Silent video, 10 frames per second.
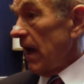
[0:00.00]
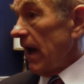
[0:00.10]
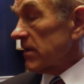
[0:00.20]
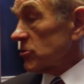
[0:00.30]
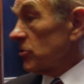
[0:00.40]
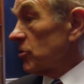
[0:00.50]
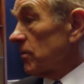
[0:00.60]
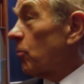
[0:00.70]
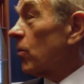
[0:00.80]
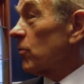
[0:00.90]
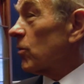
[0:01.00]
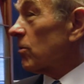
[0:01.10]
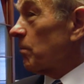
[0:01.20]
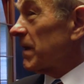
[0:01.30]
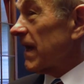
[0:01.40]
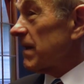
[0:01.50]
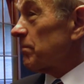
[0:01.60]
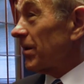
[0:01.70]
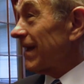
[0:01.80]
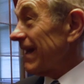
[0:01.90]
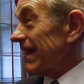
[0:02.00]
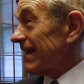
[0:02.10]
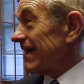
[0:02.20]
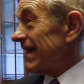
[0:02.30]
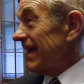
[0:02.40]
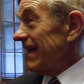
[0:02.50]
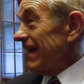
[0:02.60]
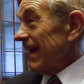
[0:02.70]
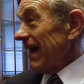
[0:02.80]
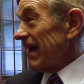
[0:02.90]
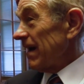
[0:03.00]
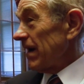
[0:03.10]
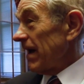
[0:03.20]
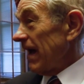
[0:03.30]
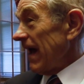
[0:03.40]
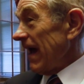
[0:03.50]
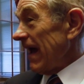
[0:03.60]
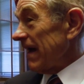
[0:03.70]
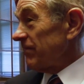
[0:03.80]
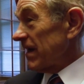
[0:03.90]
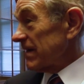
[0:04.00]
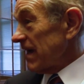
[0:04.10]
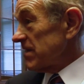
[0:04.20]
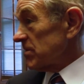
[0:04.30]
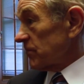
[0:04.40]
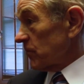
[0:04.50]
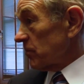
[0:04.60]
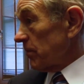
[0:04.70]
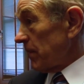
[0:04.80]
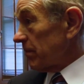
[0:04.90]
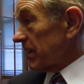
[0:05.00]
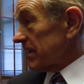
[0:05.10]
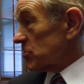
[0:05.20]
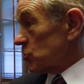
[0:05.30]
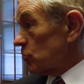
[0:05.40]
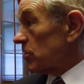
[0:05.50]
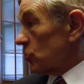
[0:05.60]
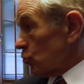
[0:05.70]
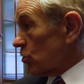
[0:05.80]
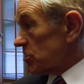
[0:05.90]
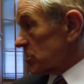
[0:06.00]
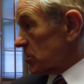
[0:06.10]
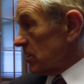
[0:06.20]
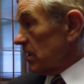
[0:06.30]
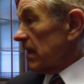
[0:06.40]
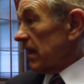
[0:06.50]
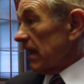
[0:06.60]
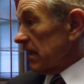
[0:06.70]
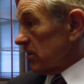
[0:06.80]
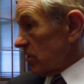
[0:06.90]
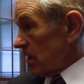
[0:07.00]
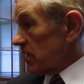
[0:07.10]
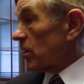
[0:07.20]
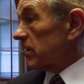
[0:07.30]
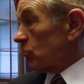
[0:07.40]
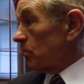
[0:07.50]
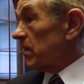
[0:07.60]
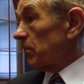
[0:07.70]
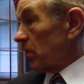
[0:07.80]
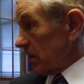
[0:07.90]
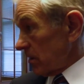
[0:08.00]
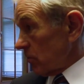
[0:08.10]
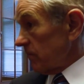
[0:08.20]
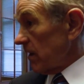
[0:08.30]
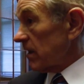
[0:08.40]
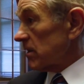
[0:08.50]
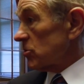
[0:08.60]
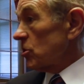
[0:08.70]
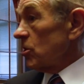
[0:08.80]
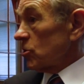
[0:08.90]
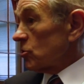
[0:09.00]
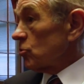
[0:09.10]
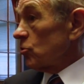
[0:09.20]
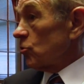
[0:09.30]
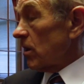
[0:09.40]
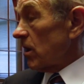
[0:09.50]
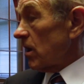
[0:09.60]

actually to the point where it became politically advantageous for the Republicans to endorse, and they thought there would be a political advantage to